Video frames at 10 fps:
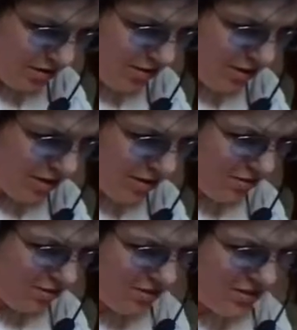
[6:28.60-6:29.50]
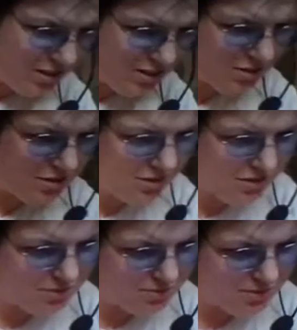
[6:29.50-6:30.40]
You do get obviously other
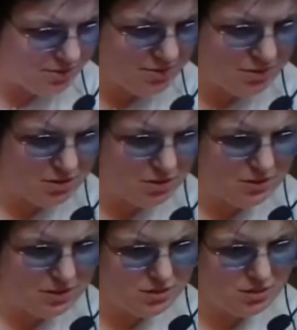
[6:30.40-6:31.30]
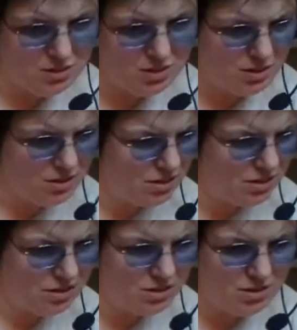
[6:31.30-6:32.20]
stuff, but a lot of it's
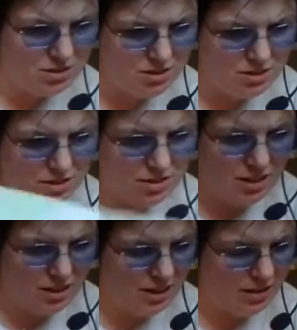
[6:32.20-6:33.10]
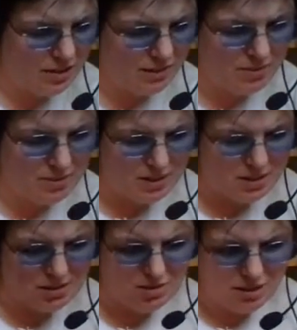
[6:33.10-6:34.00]
cross-stitch. And now half the
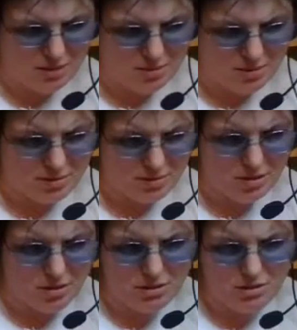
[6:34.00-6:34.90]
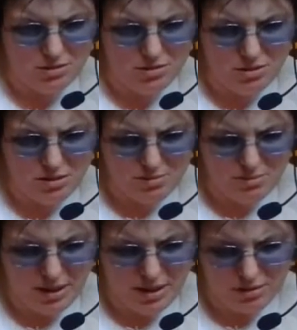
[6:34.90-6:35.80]
pages are separate. But you got
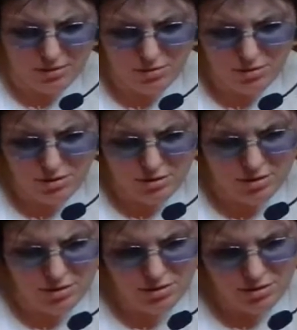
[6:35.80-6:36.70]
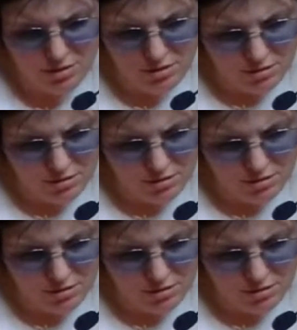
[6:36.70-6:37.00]
tulip panels.